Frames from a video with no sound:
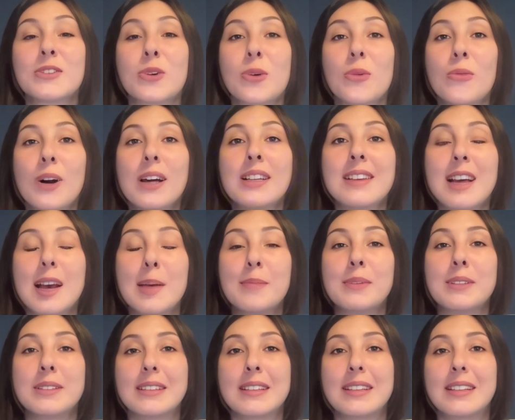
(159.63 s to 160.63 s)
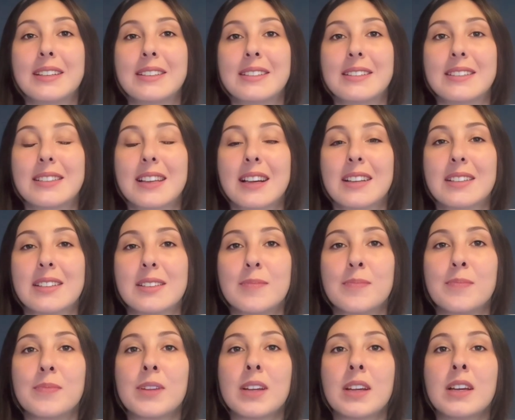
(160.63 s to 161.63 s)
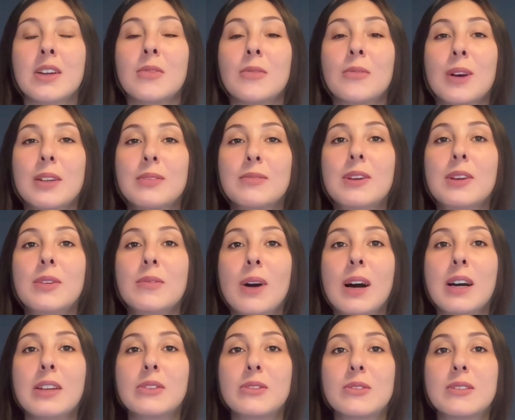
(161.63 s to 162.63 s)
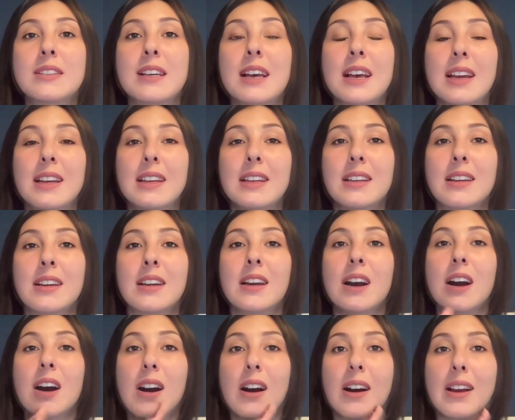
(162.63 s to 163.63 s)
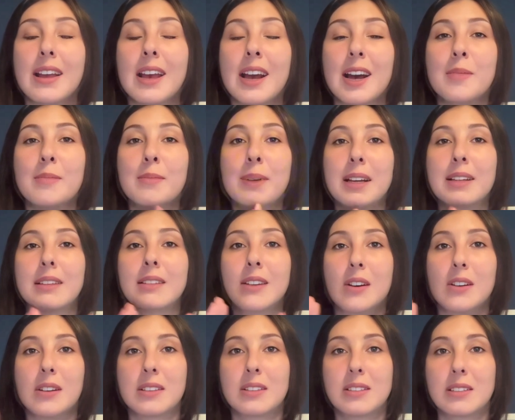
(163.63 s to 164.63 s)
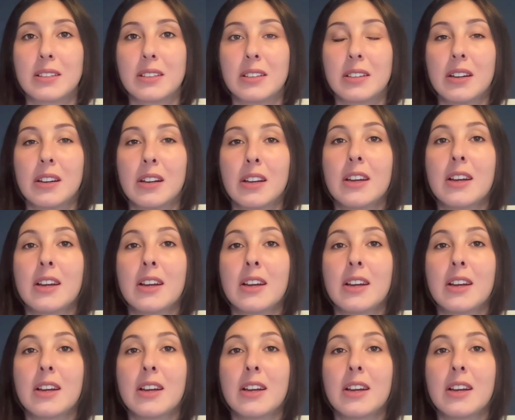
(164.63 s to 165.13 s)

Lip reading: So what happened here is that when we want to say, I am a doctor,